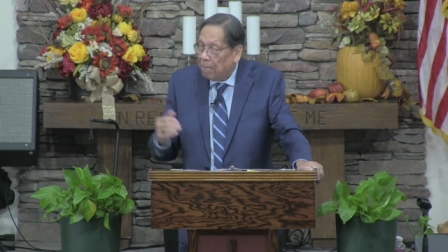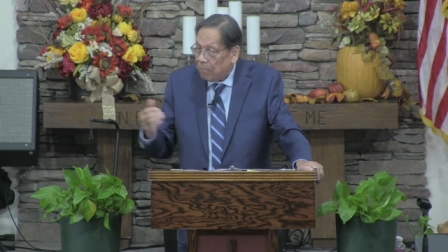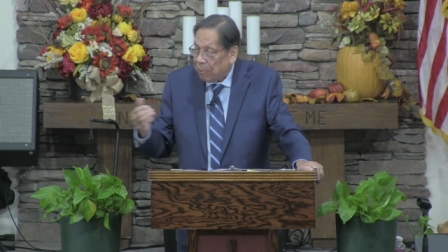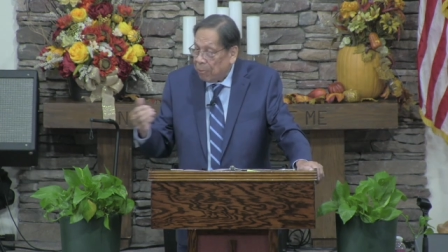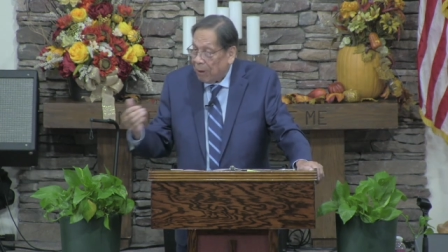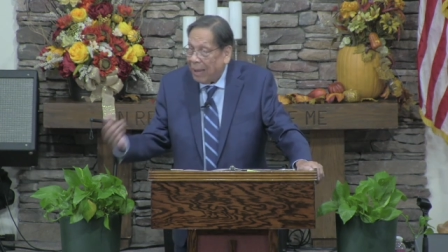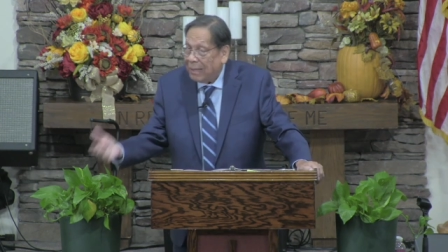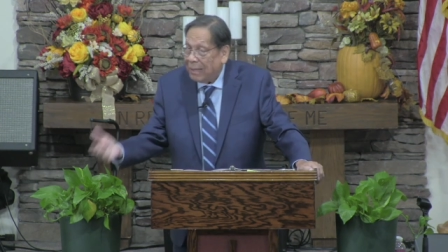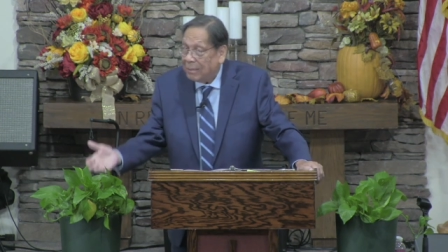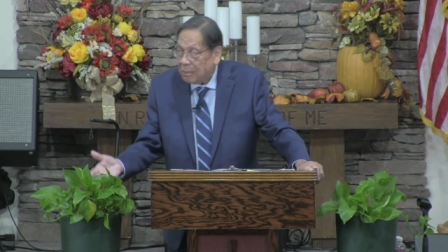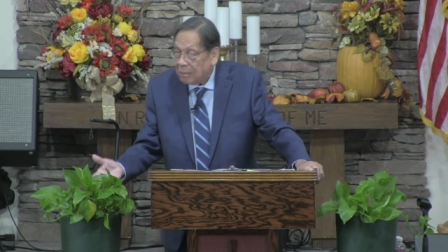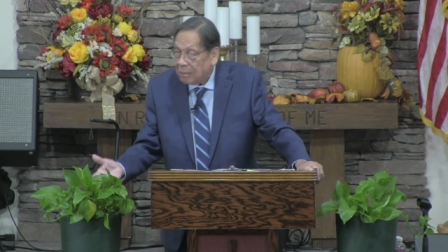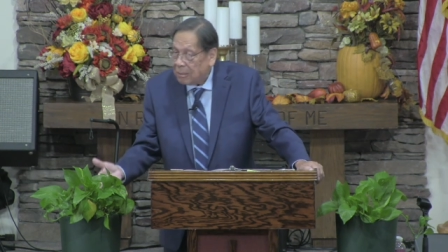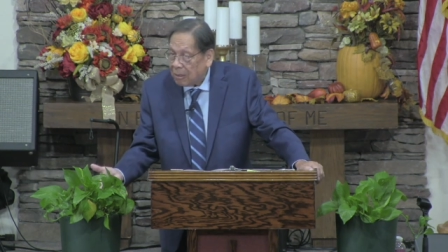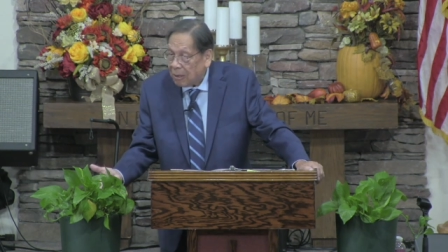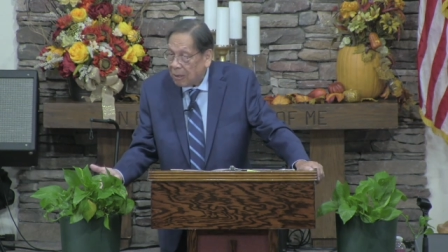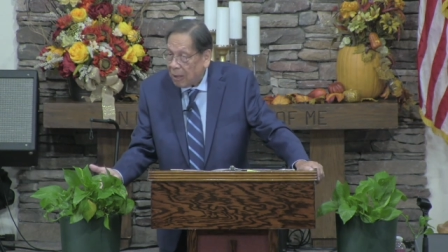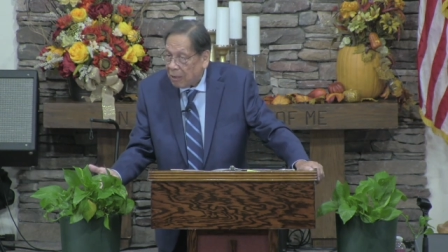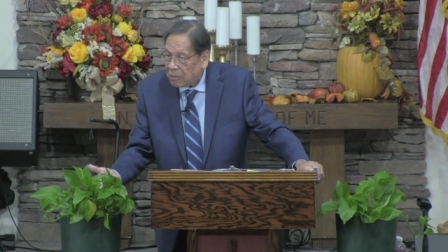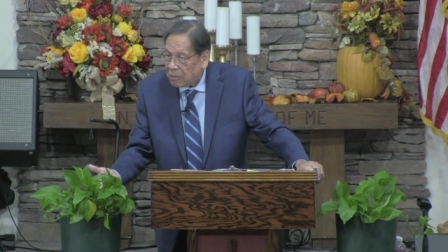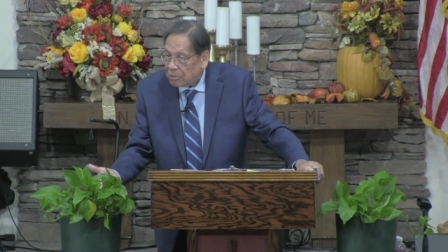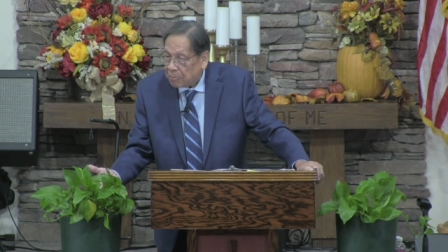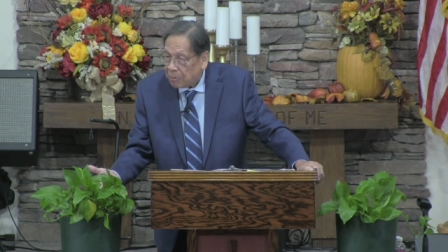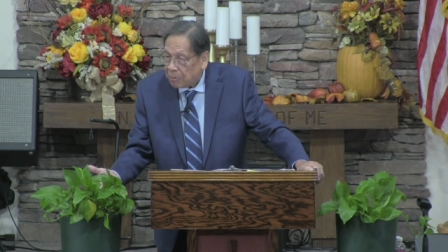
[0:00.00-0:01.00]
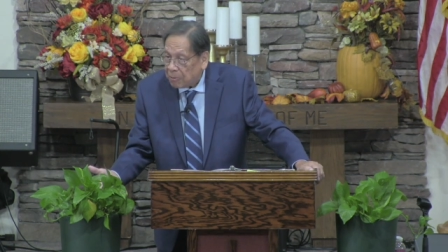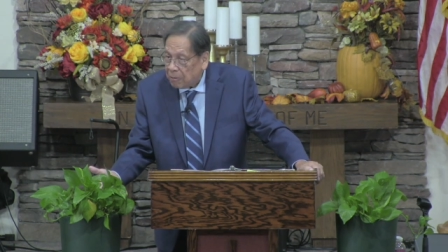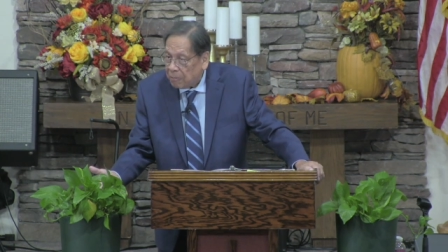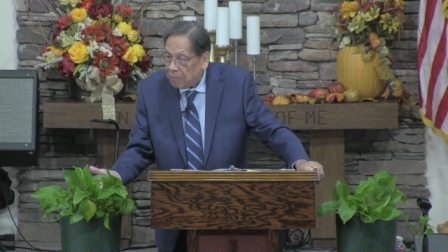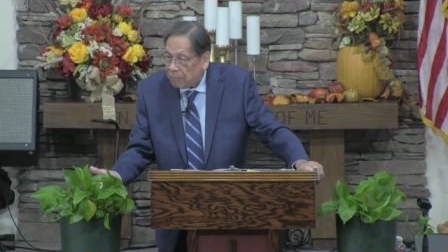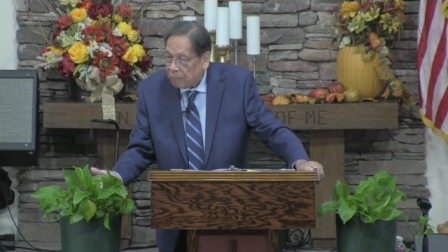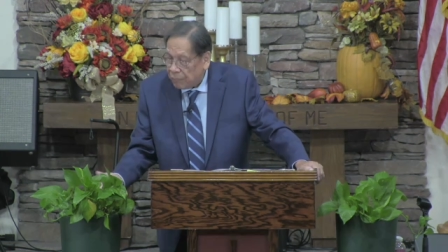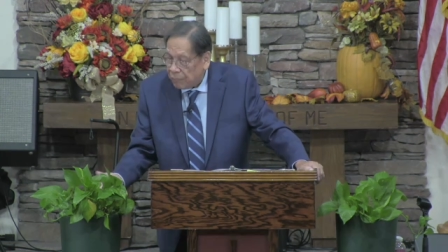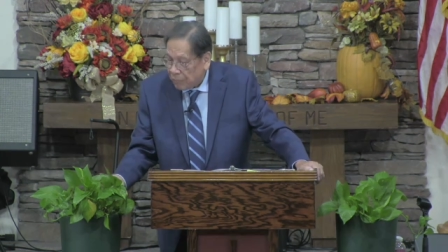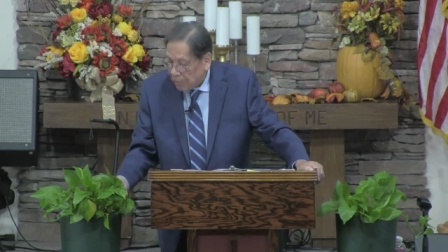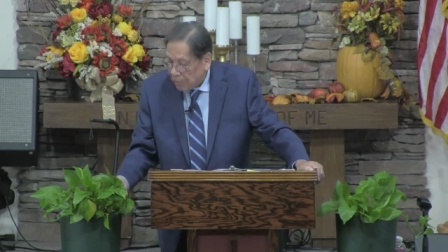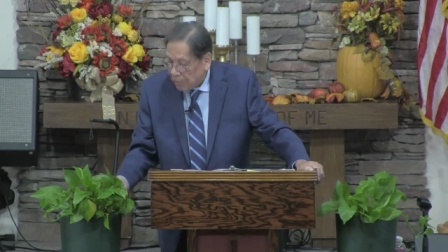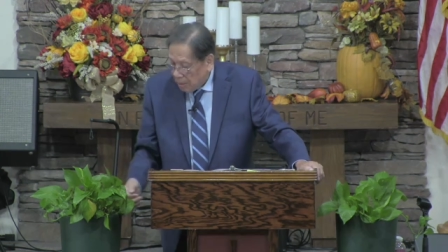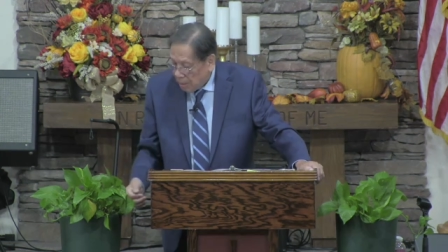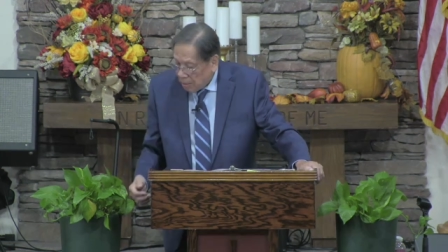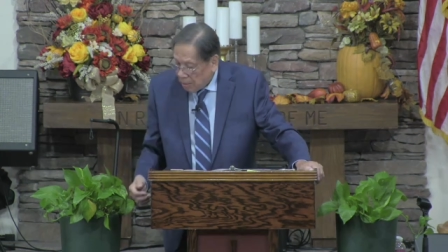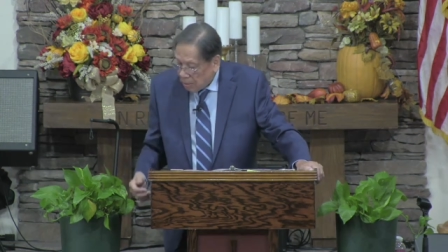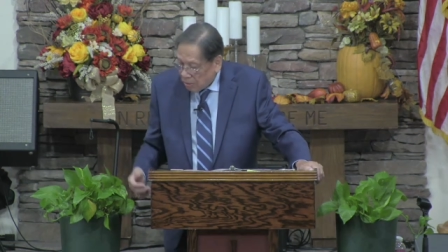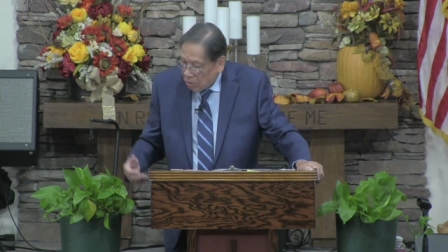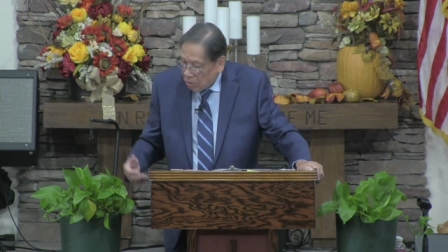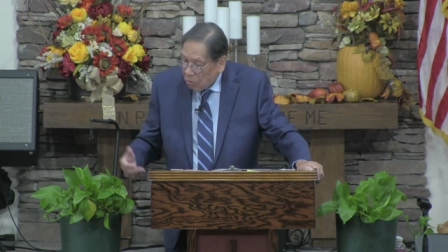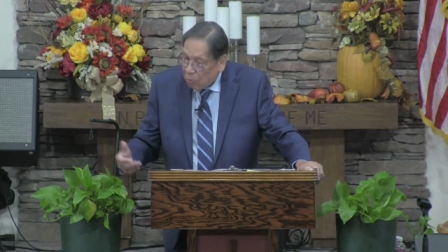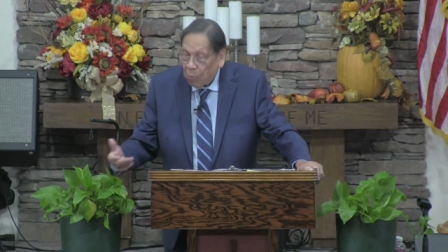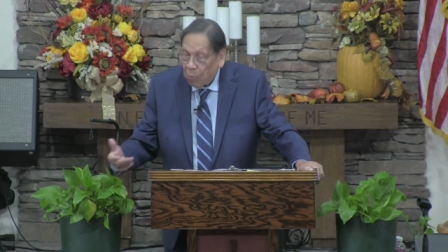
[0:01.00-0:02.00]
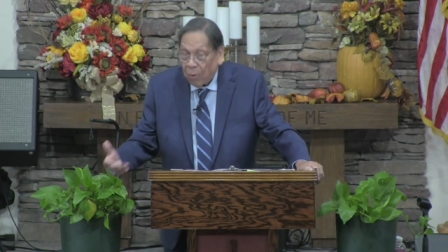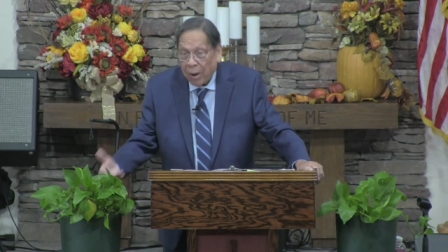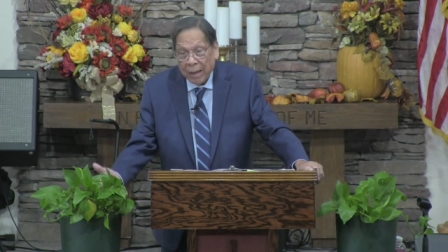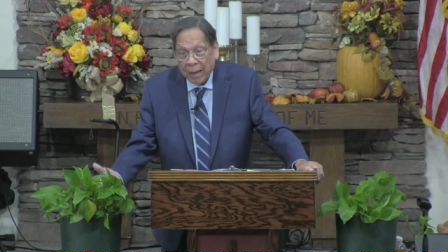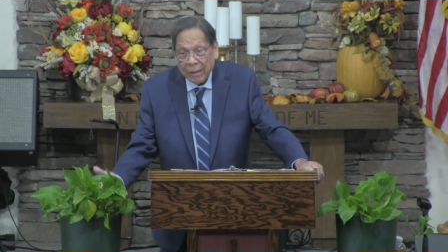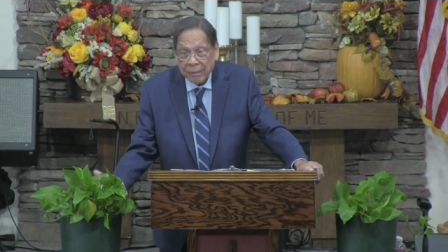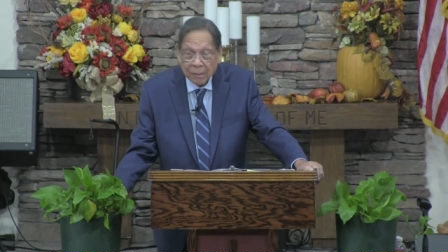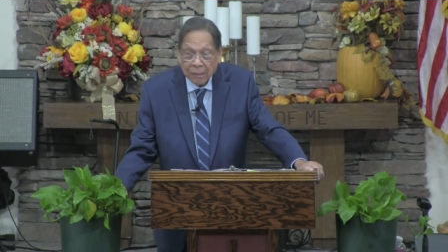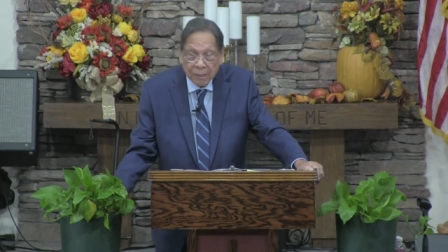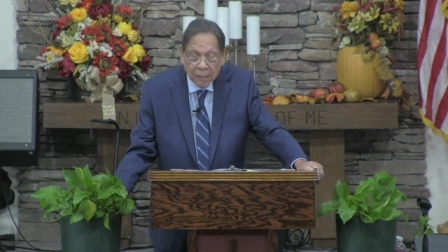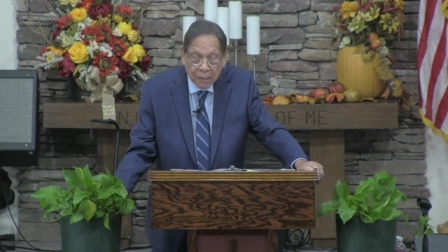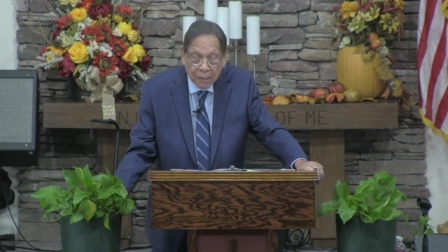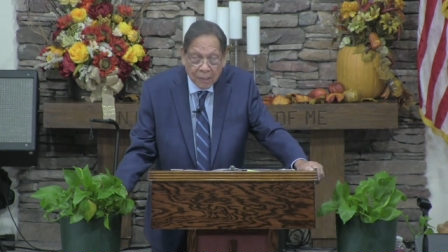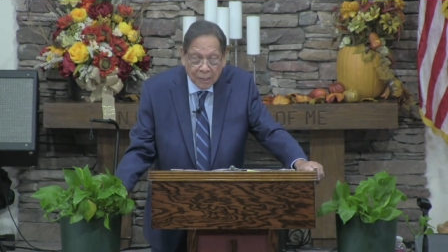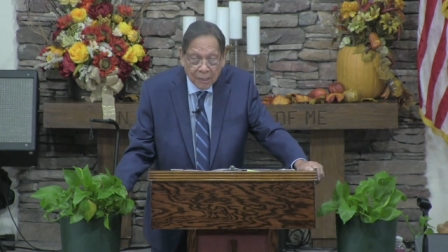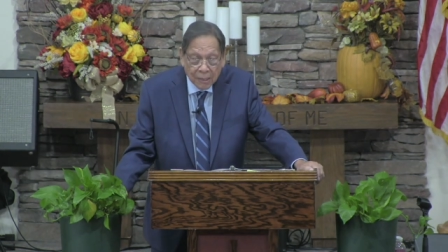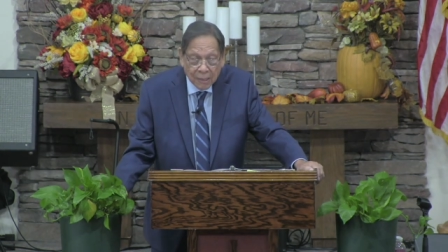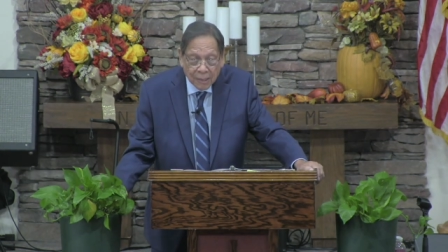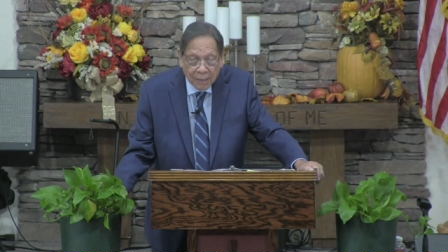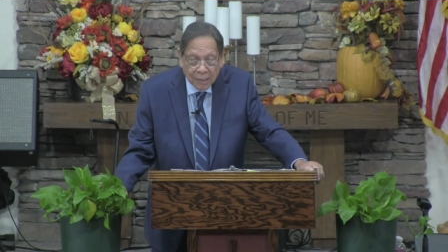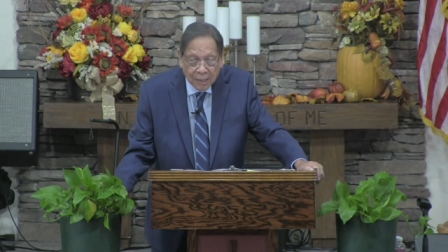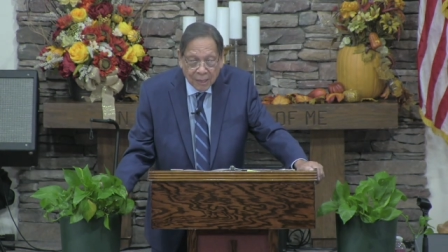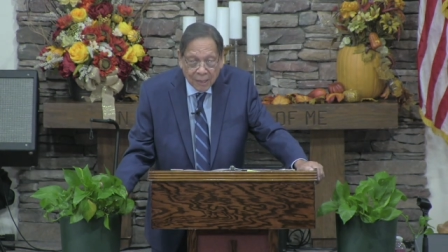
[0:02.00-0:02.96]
planted the gospel, you watered it